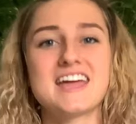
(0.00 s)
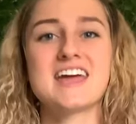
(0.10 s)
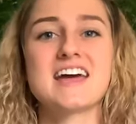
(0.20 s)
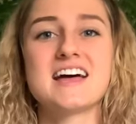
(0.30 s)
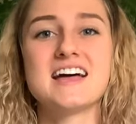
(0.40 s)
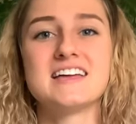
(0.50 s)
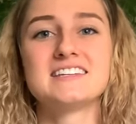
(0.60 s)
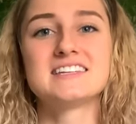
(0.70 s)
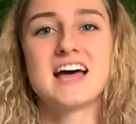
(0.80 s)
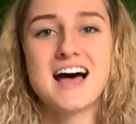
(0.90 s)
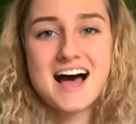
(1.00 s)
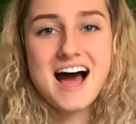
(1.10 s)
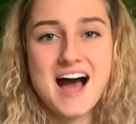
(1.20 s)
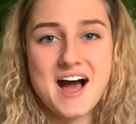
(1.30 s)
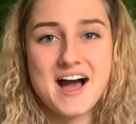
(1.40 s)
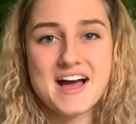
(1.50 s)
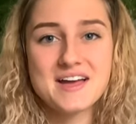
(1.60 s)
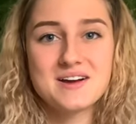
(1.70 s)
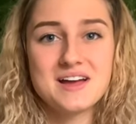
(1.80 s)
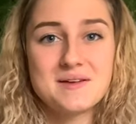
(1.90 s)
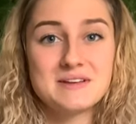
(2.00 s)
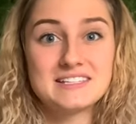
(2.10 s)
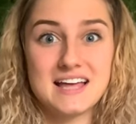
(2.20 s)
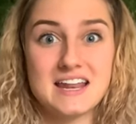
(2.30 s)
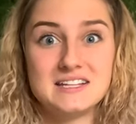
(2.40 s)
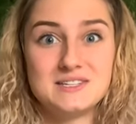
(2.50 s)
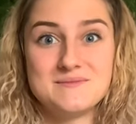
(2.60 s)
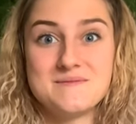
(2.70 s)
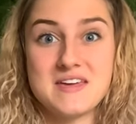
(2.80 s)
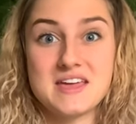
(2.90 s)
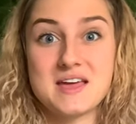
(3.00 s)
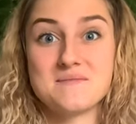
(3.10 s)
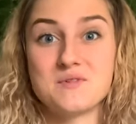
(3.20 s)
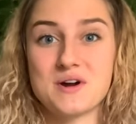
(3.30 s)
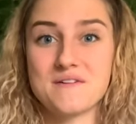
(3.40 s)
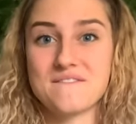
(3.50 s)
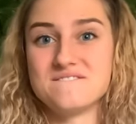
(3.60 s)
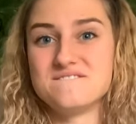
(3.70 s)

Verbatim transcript: And I am excited to be making more